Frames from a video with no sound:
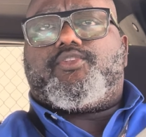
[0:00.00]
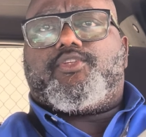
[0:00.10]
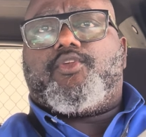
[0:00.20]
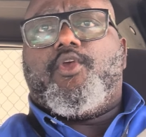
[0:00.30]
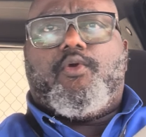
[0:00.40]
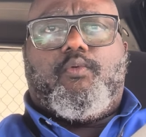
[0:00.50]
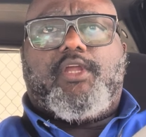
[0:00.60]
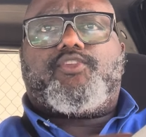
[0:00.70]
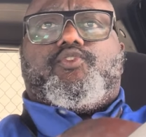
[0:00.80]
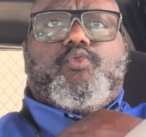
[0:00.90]
that's
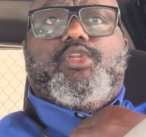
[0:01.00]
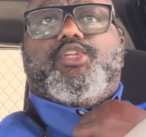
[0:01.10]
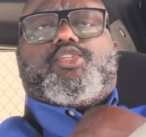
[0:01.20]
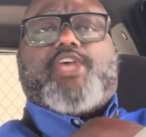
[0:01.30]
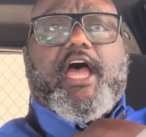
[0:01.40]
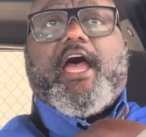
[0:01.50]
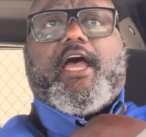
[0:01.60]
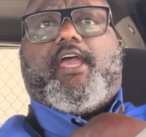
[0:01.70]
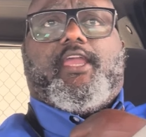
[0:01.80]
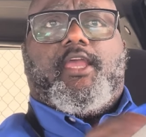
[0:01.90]
want a suit and a
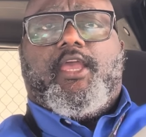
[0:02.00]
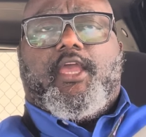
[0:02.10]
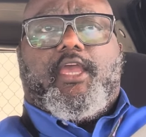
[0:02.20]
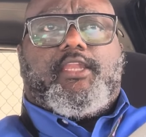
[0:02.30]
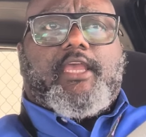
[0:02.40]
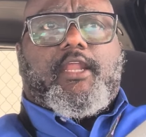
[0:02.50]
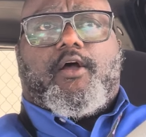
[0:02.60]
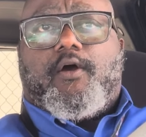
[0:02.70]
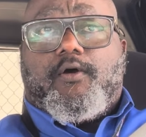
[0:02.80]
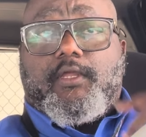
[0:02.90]
tie and got
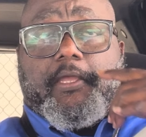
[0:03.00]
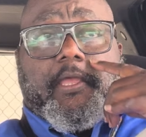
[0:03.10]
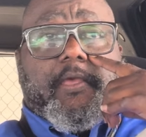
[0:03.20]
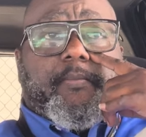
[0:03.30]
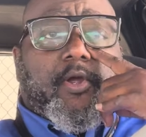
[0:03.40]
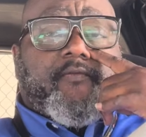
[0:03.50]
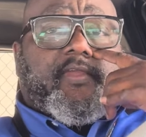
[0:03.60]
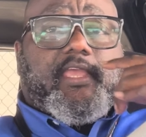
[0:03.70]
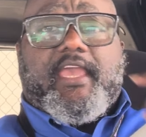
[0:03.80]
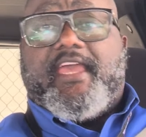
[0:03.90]
all the
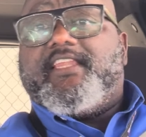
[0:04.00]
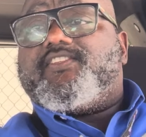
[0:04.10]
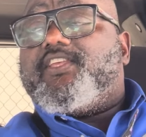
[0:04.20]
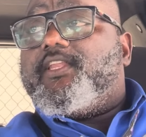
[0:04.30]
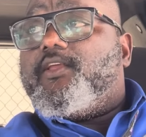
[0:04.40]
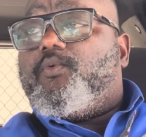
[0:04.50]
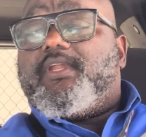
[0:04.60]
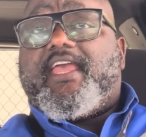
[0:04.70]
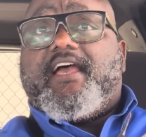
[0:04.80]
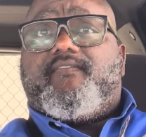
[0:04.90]
perfect editing and what
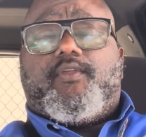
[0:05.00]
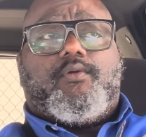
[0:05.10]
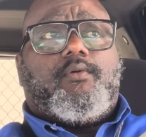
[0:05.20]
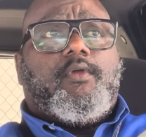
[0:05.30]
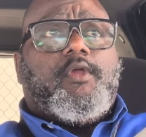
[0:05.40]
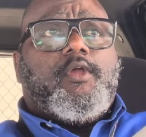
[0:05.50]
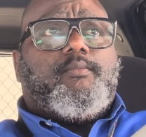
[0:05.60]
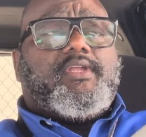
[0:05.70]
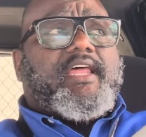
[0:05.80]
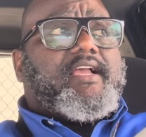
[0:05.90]
have you.
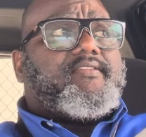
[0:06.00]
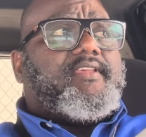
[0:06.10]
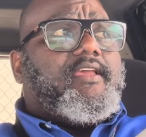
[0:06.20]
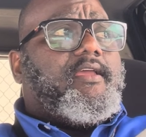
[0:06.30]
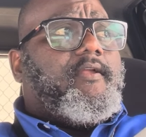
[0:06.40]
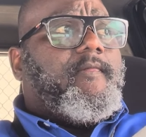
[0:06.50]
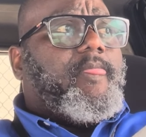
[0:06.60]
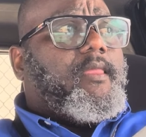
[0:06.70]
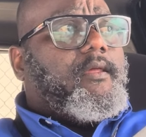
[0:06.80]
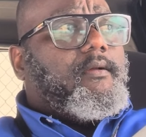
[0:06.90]
But like I said,
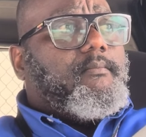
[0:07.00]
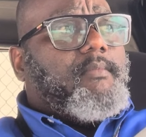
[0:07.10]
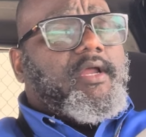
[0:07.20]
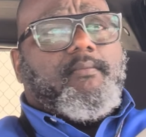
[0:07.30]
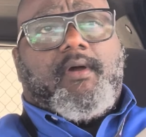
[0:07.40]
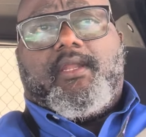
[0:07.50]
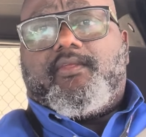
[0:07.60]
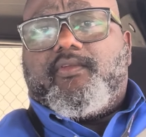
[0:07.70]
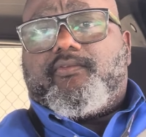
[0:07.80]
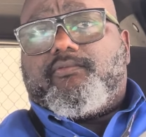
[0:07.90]
money, money
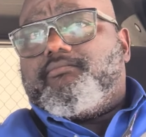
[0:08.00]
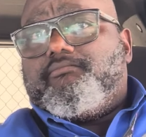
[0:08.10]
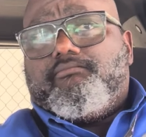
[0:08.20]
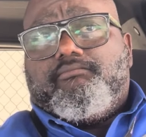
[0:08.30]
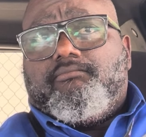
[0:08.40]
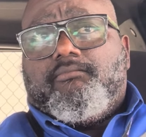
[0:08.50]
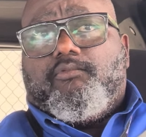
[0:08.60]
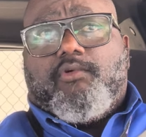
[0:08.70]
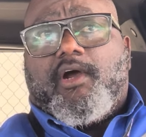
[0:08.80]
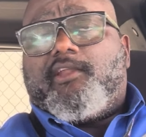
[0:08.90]
just
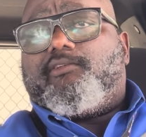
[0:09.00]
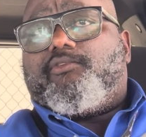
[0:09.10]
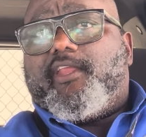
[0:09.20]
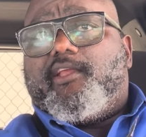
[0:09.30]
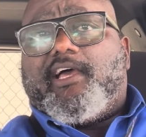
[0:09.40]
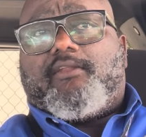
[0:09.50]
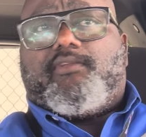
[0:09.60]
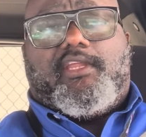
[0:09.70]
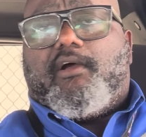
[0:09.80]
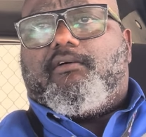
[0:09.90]
100 real. I don't
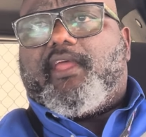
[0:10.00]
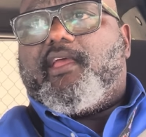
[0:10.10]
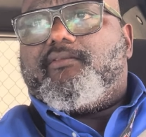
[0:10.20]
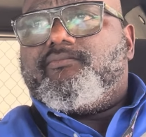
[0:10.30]
need all that.